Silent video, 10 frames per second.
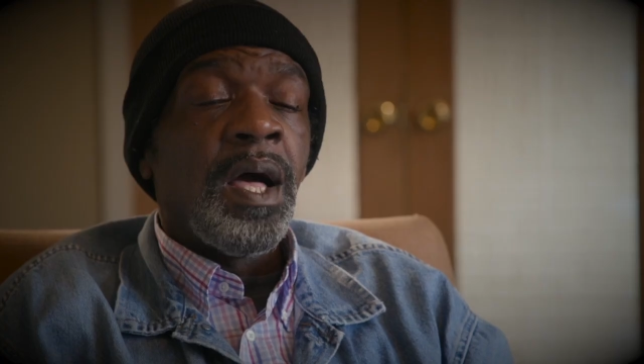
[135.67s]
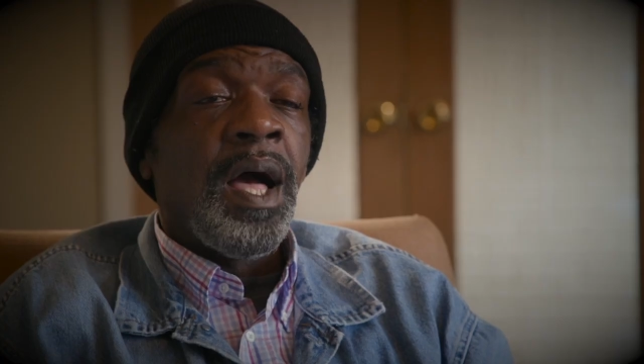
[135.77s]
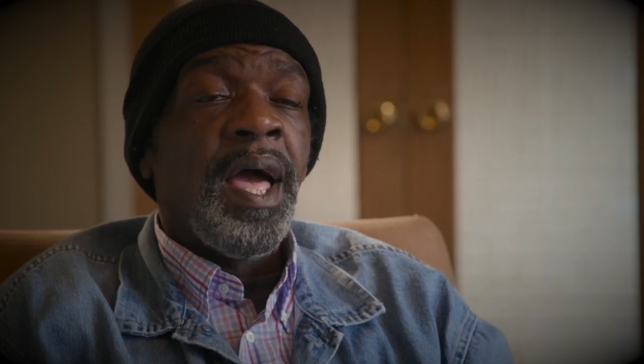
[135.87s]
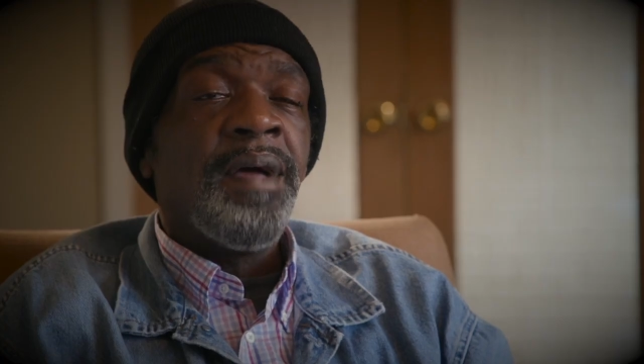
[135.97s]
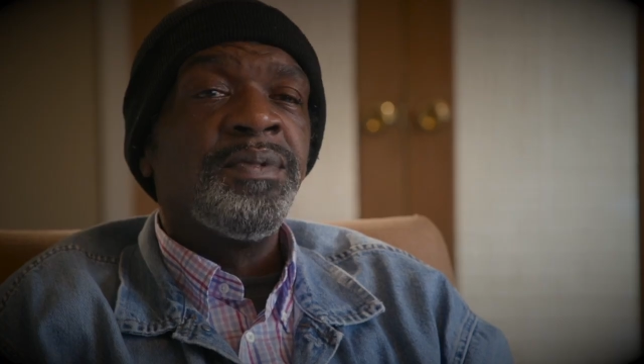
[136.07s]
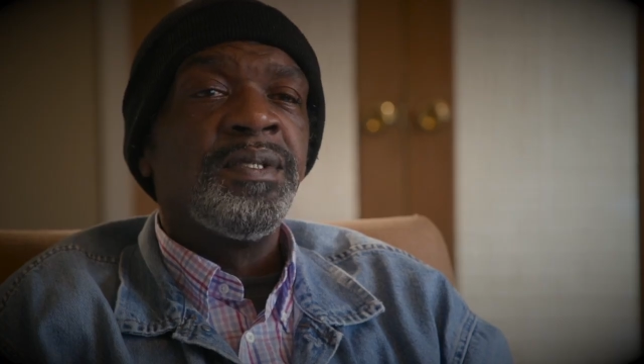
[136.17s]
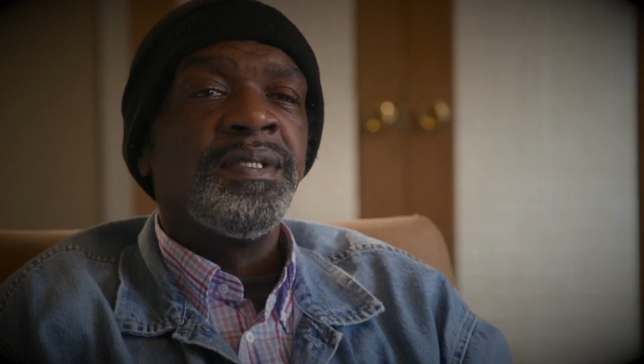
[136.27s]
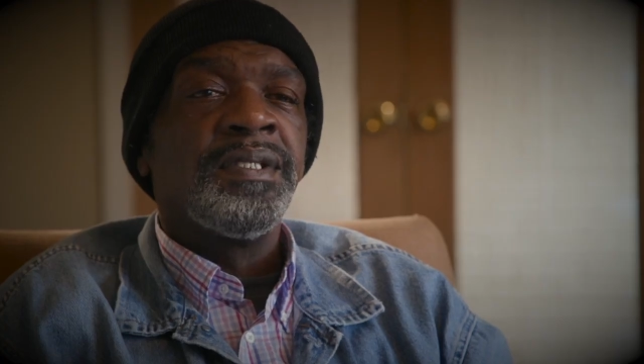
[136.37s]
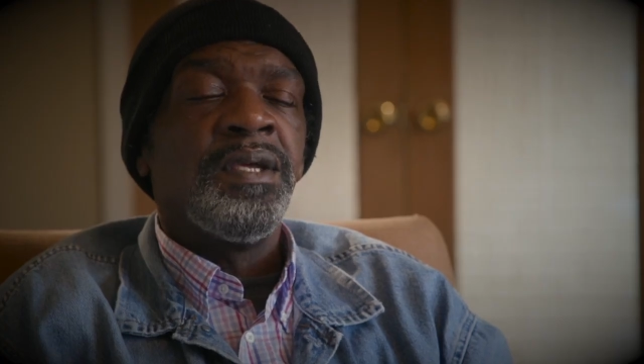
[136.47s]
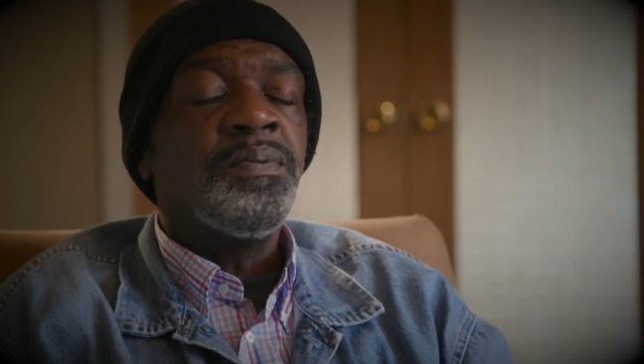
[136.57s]
I had to
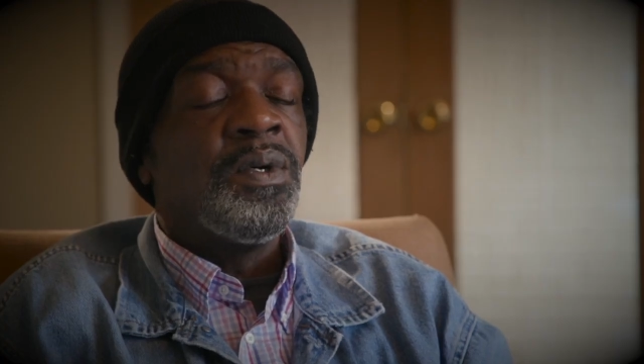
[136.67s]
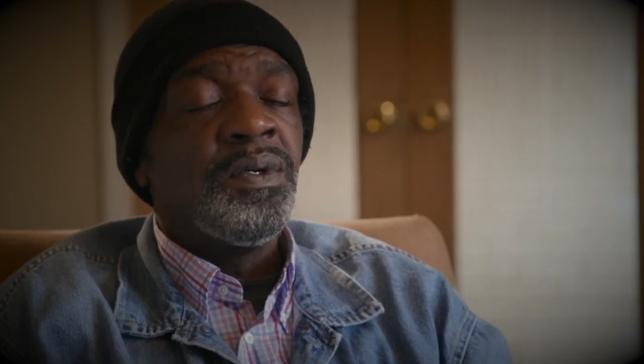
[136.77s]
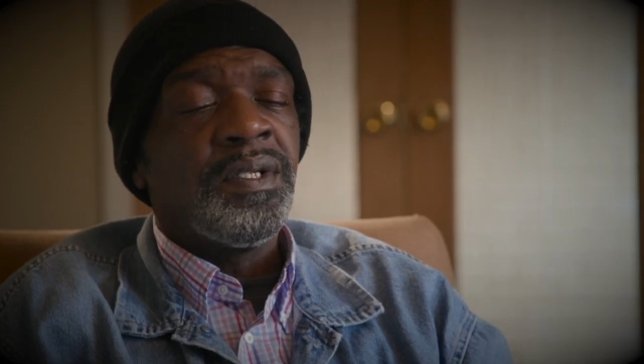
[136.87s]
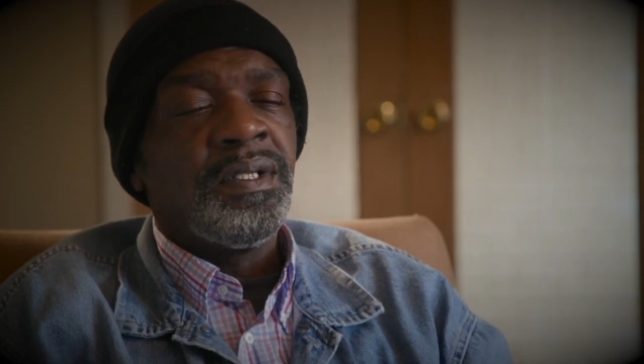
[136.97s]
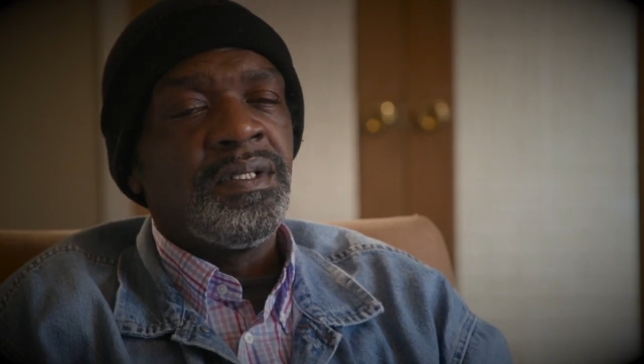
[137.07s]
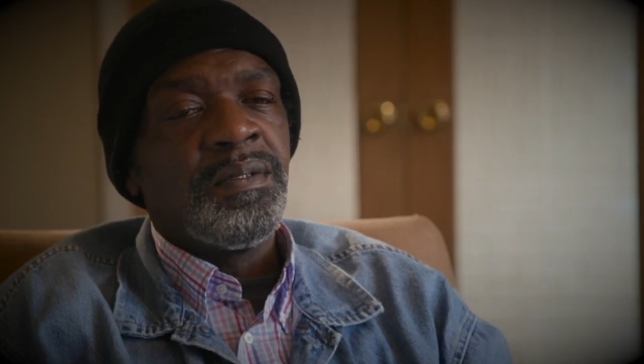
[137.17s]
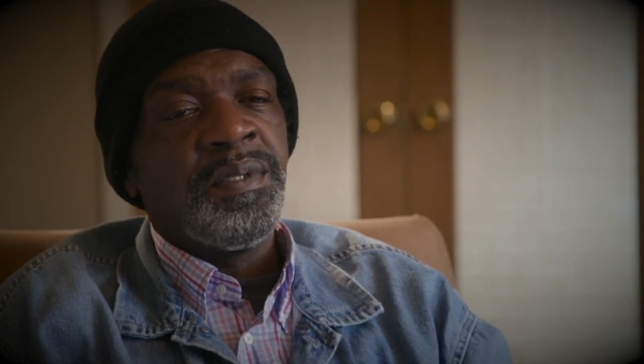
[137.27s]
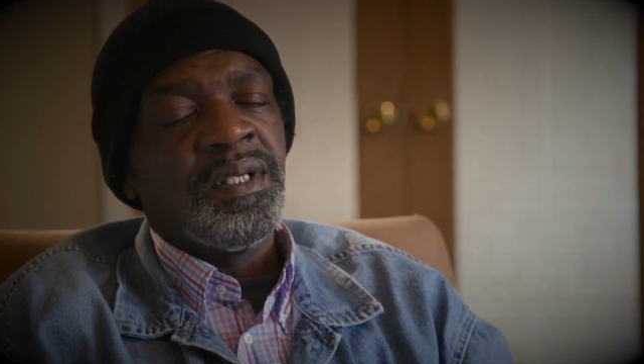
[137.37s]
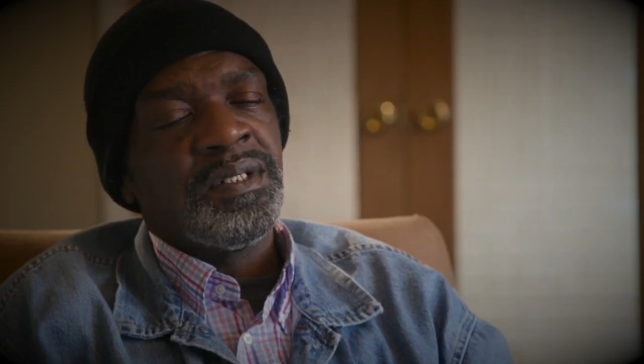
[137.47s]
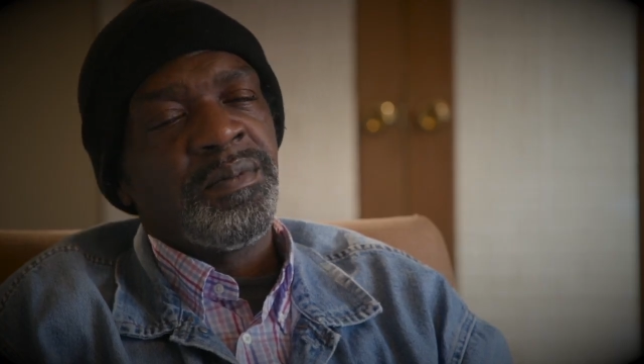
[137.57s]
stay focused
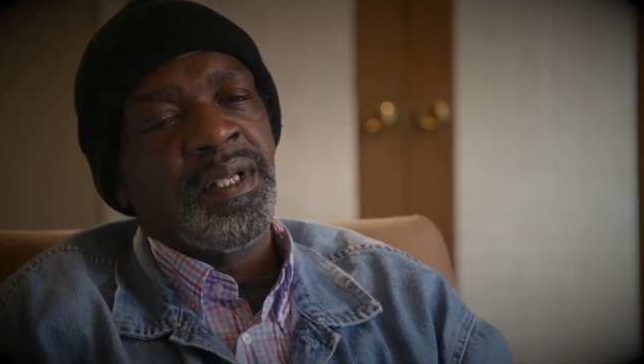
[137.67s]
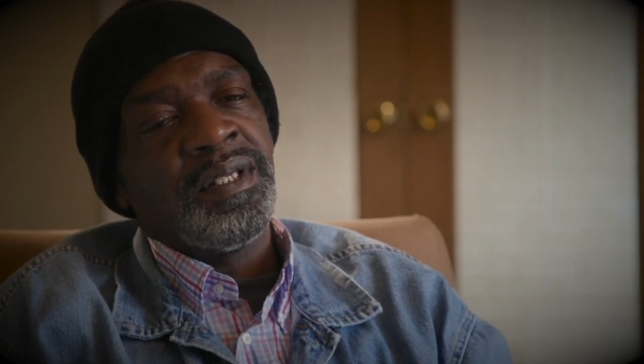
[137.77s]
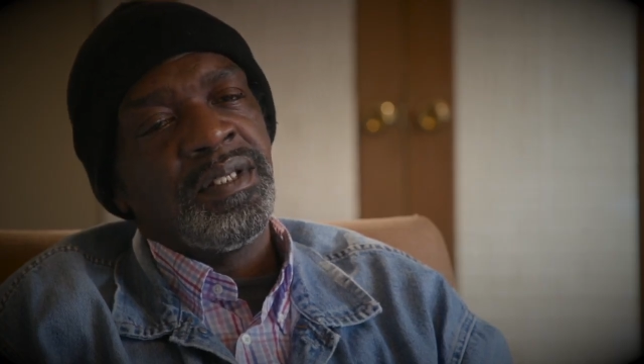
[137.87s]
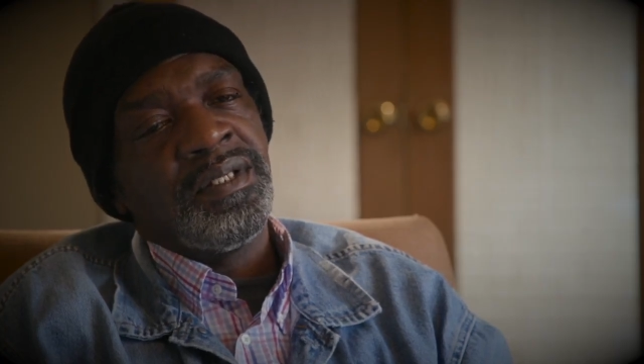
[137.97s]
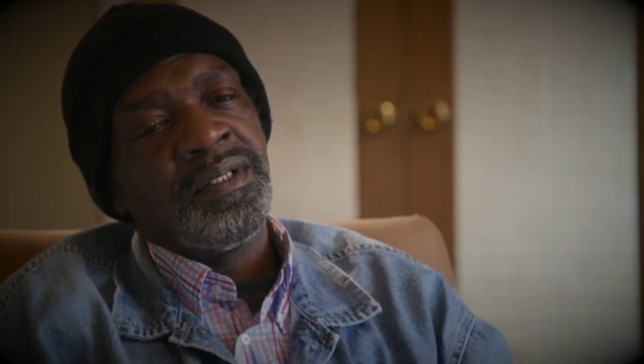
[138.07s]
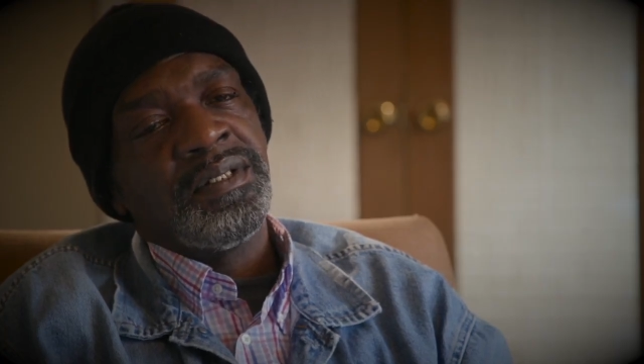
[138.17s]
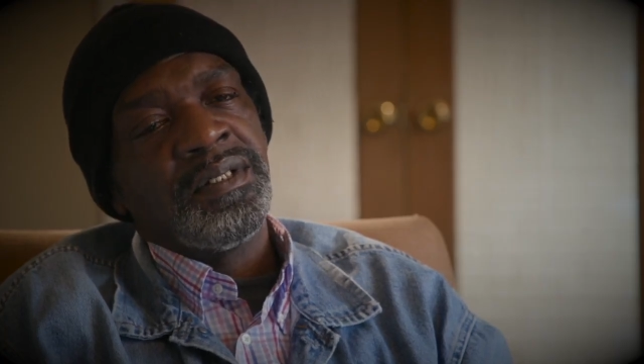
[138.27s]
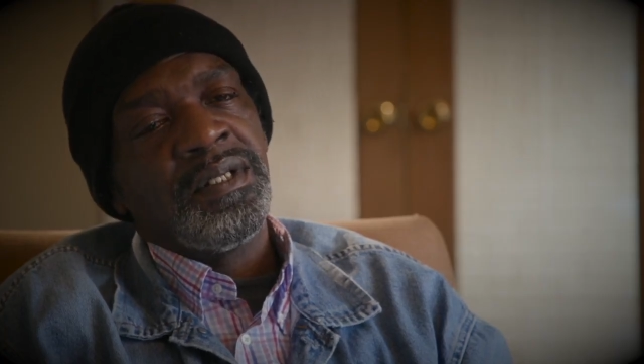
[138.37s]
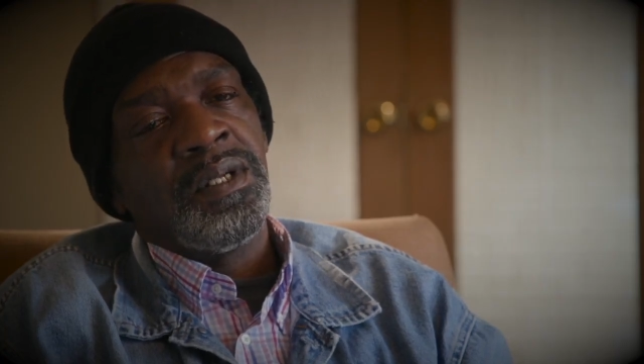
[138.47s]
because of my kids,